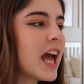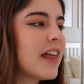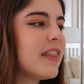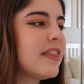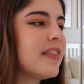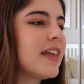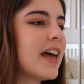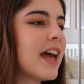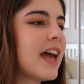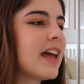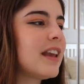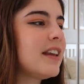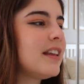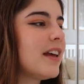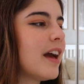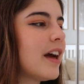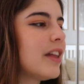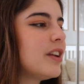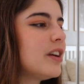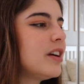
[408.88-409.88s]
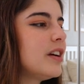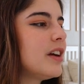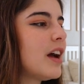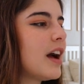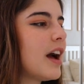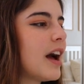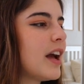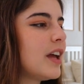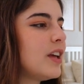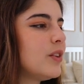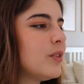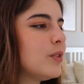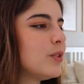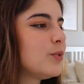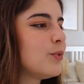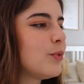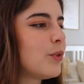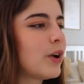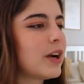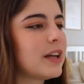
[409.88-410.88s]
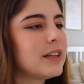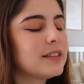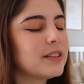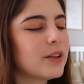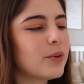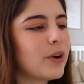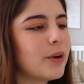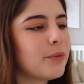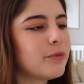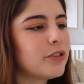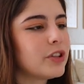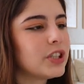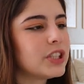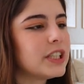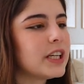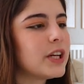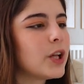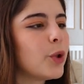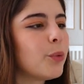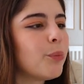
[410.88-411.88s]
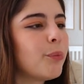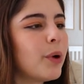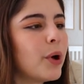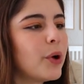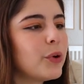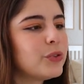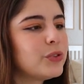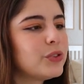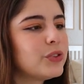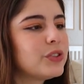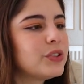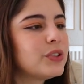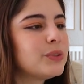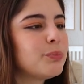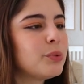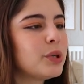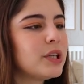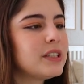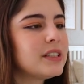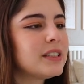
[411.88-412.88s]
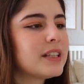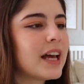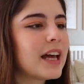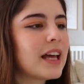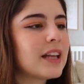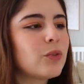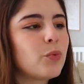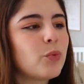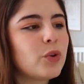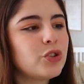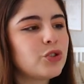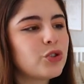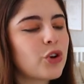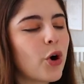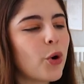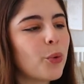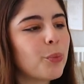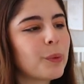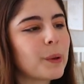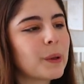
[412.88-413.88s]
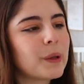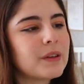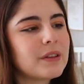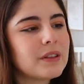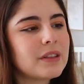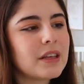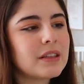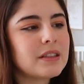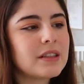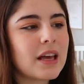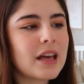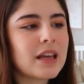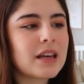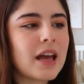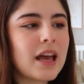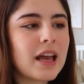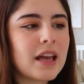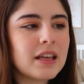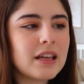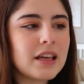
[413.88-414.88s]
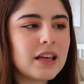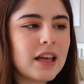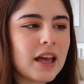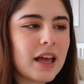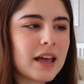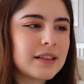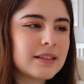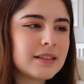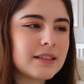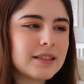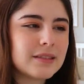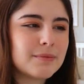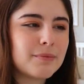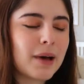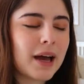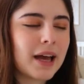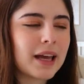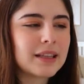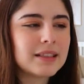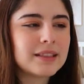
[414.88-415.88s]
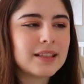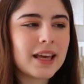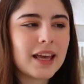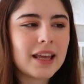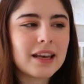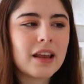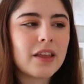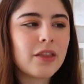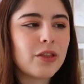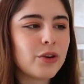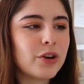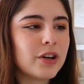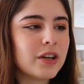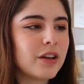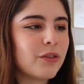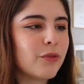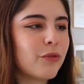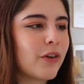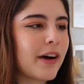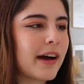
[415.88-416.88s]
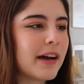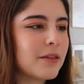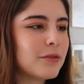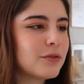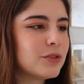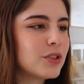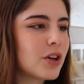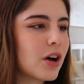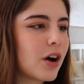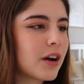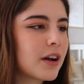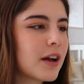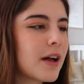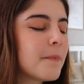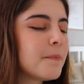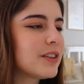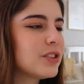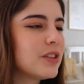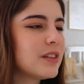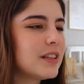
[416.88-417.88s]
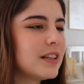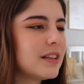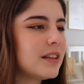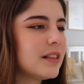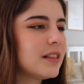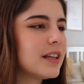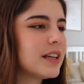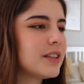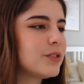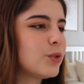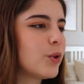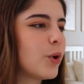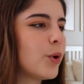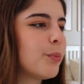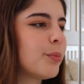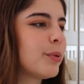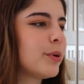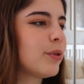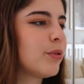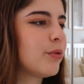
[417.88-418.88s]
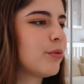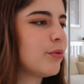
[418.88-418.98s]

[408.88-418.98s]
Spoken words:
And then the other I use for Instagram vertical posts preset, which opens the 1080 and by 1035 doc. Actually, let's open